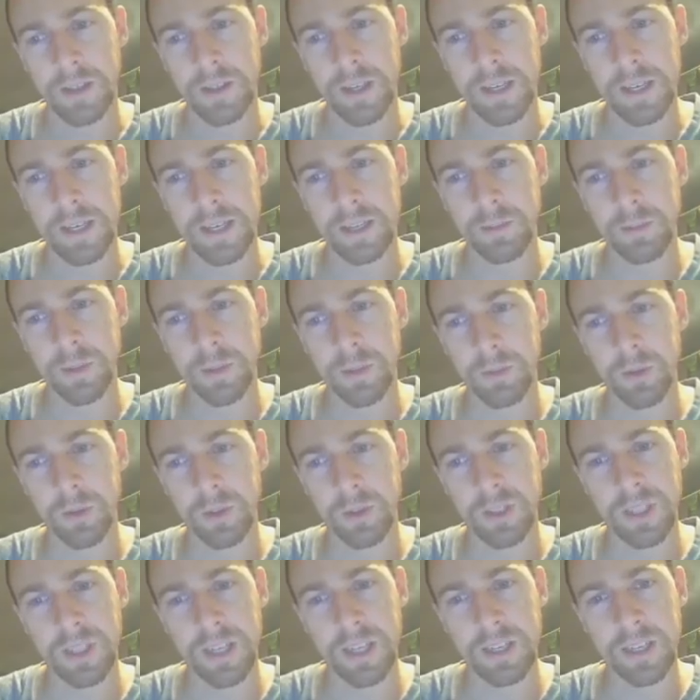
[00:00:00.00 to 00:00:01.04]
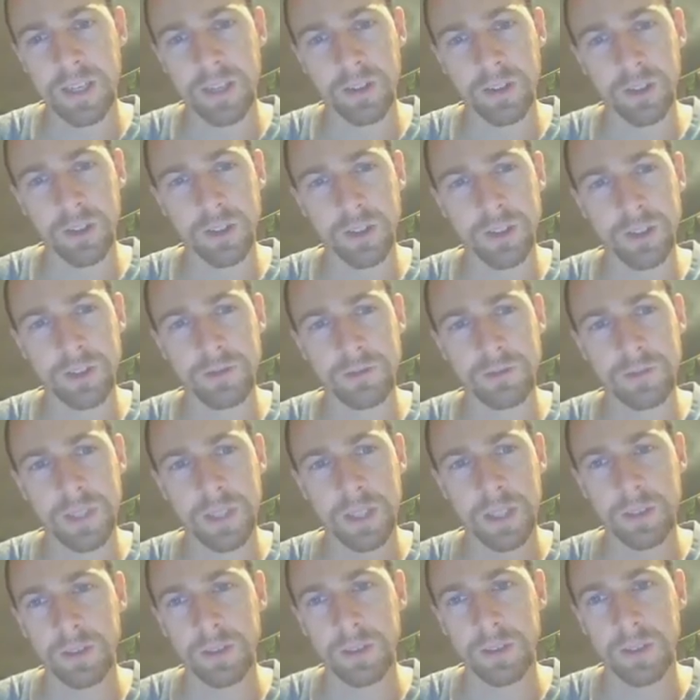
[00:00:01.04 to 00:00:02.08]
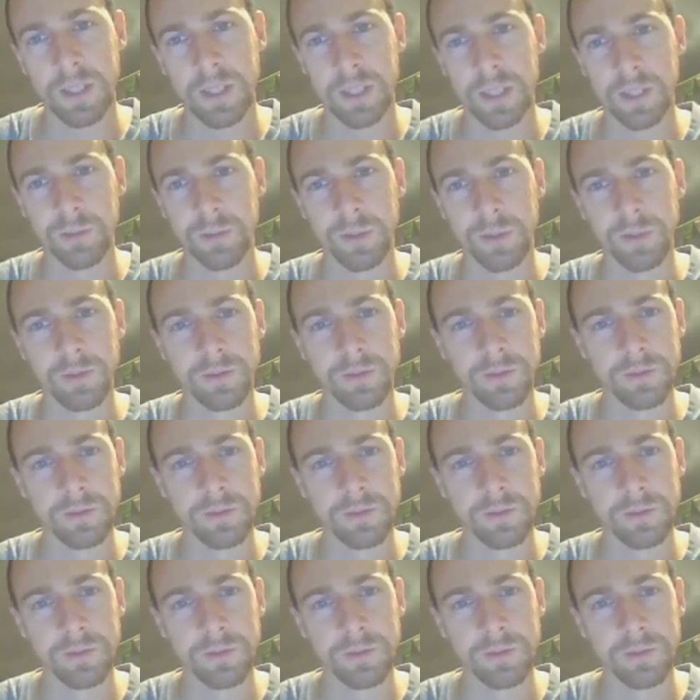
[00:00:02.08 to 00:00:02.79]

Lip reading: and a bit more standoutish. That looks terrible.